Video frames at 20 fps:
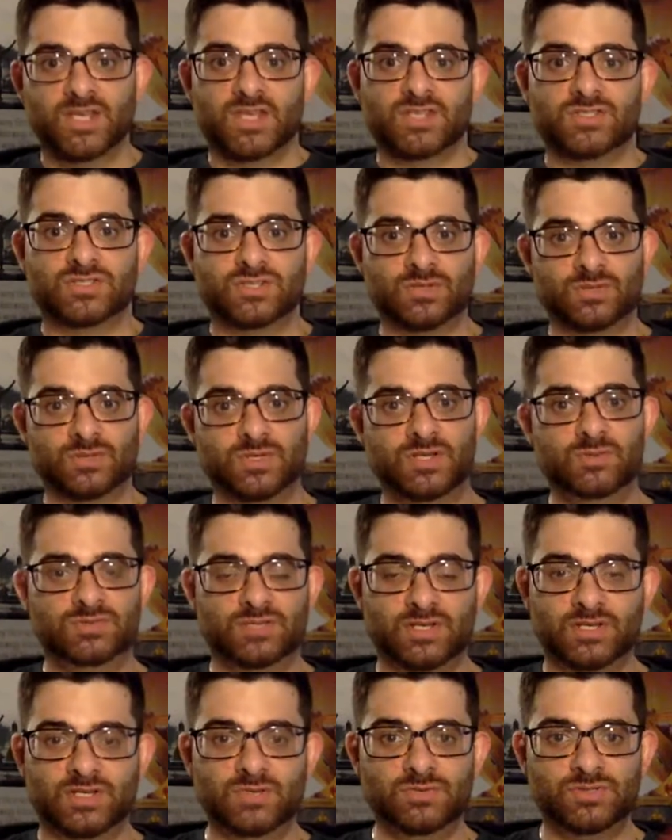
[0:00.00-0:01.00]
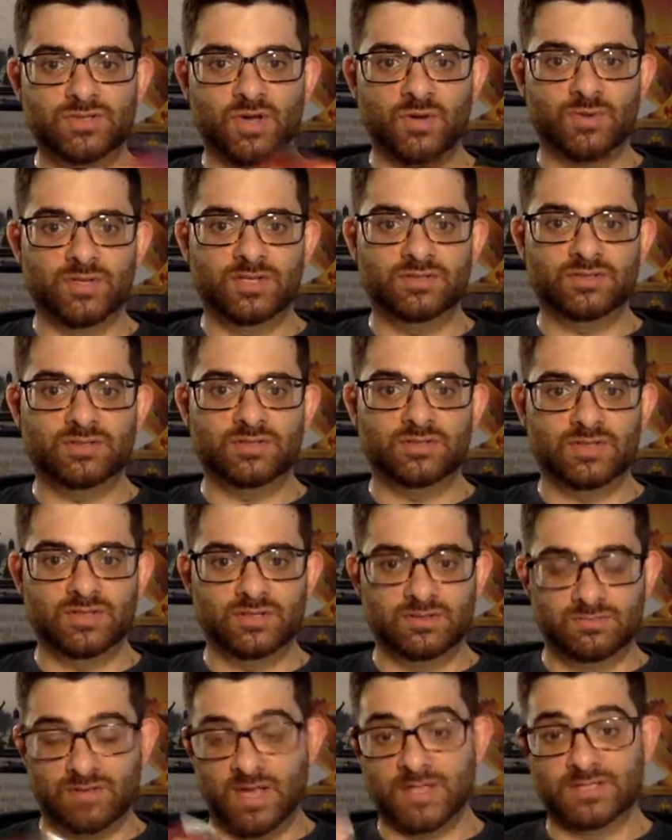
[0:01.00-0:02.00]
So he was going into
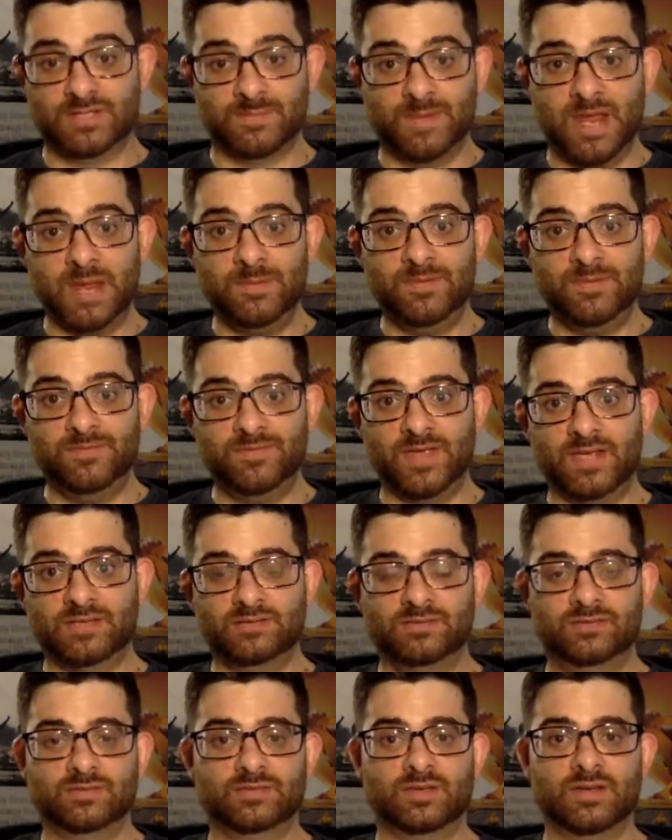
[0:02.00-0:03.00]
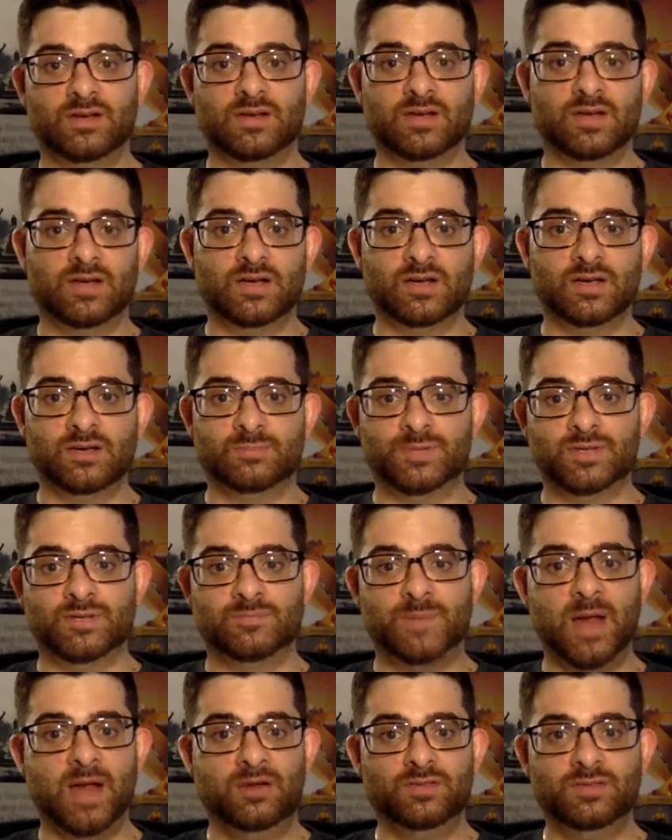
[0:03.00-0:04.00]
as the babyface, but
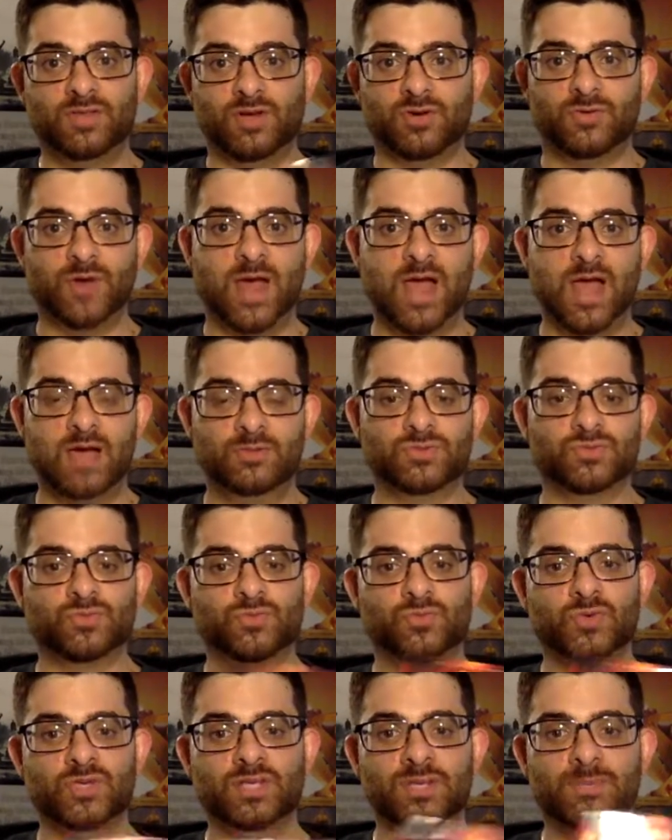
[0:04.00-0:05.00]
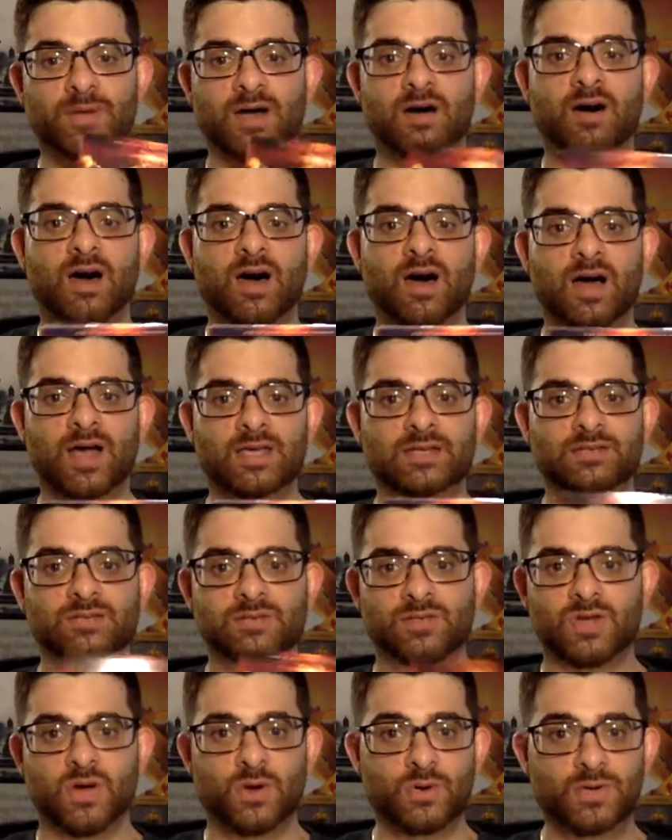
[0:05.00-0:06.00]
apparently the crowd was really
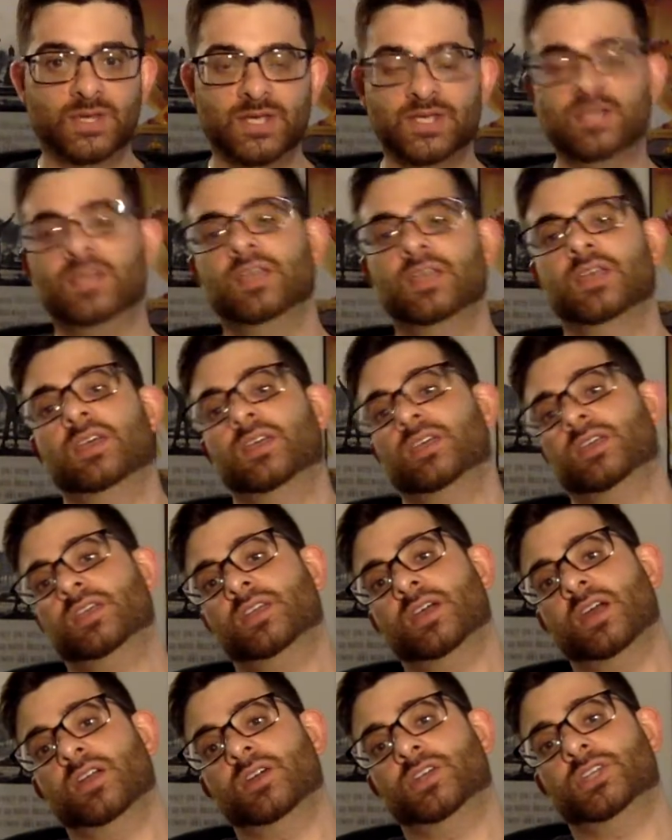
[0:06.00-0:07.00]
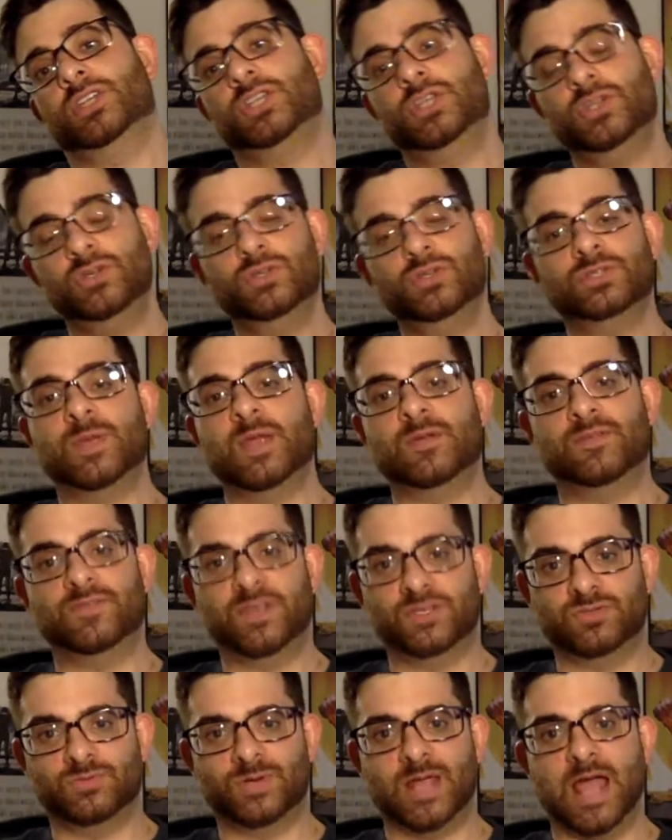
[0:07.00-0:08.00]
behind Cody. He got a huge
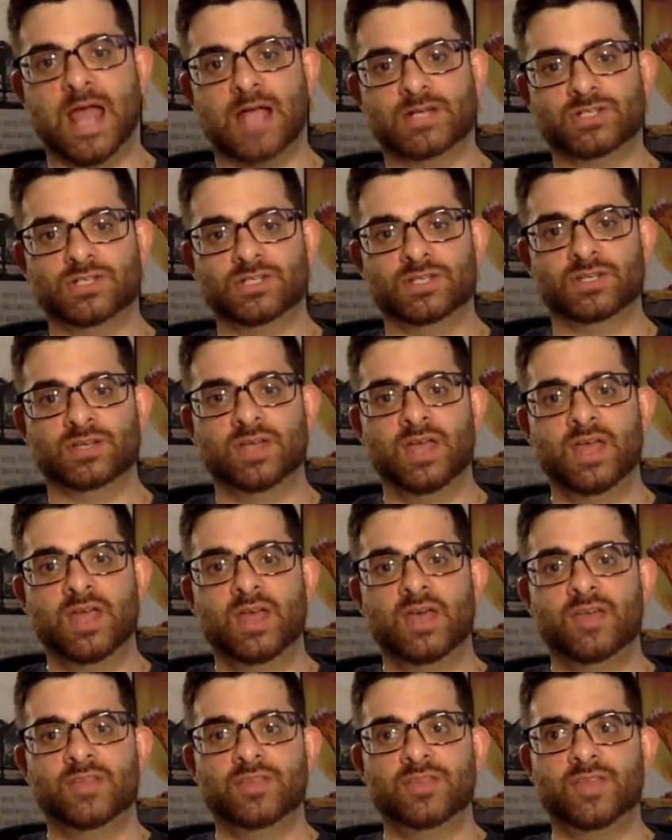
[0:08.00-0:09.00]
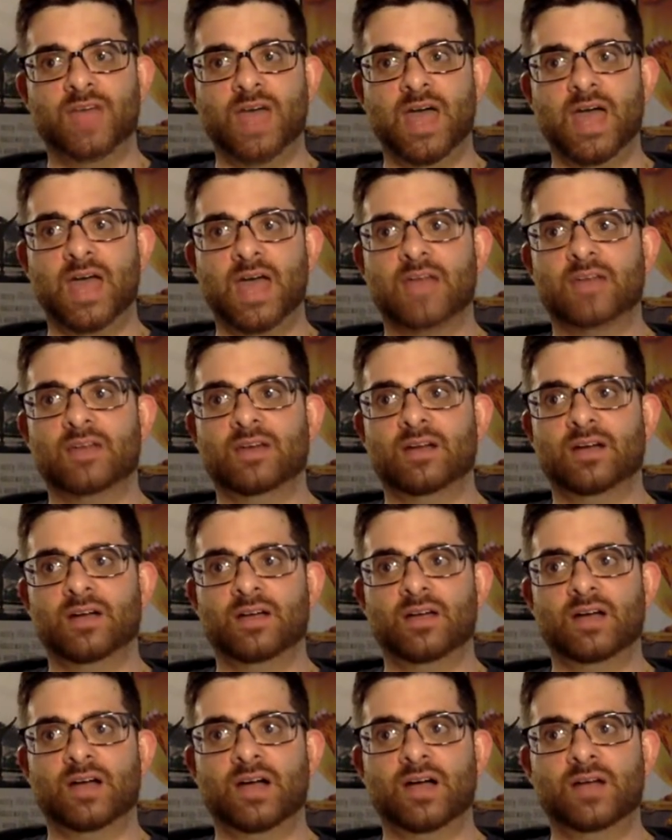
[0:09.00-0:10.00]
babyface reaction that
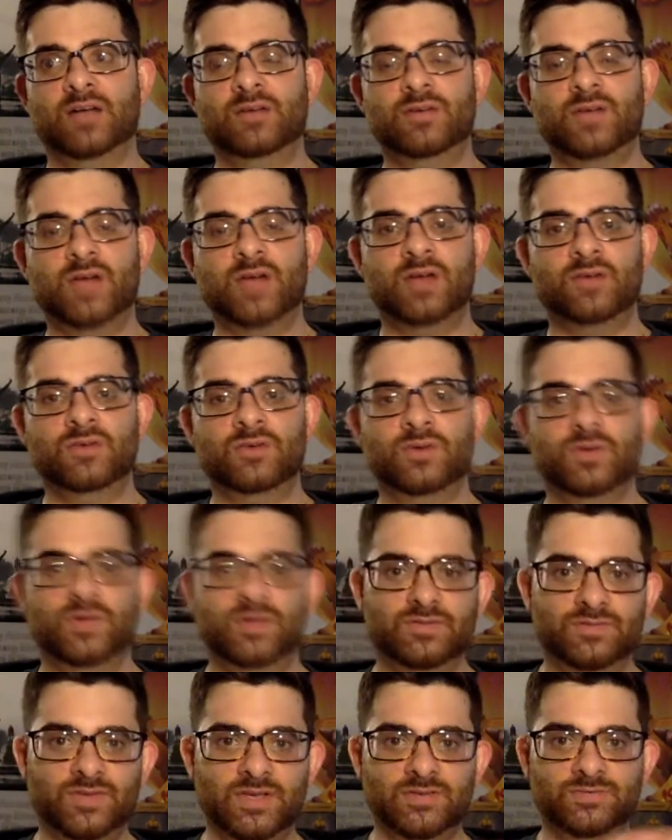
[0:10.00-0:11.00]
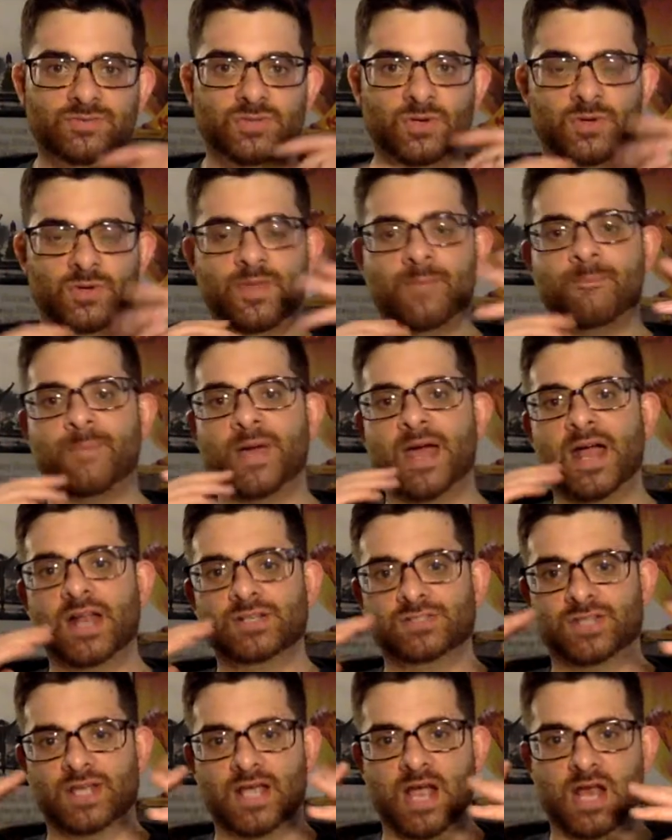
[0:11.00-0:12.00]
I don't know if during the
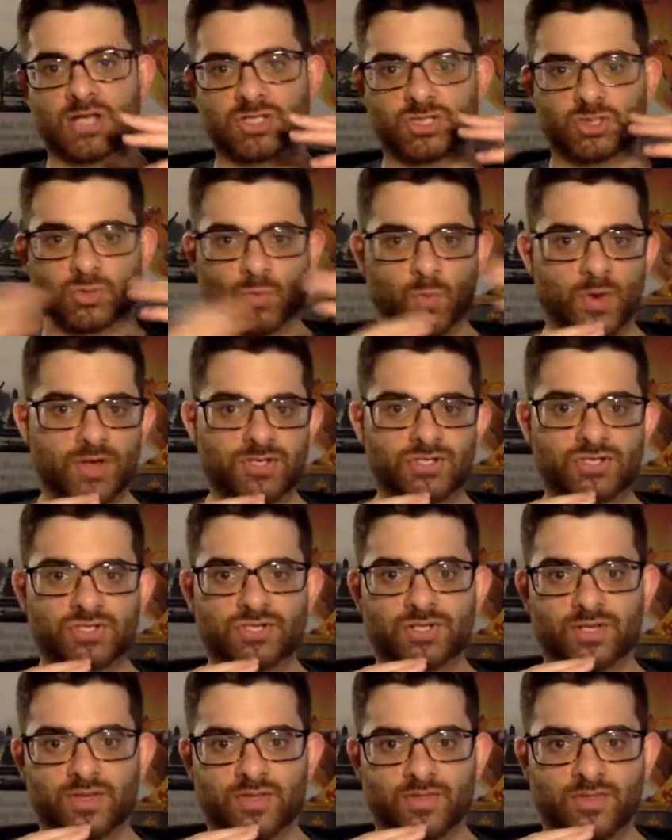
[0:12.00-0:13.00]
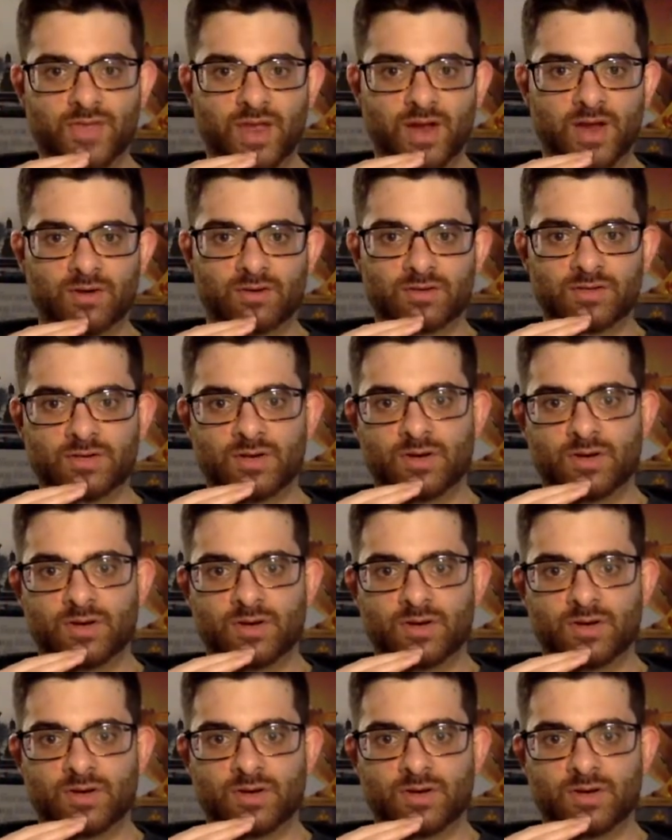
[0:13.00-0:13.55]
match they kind of switched there,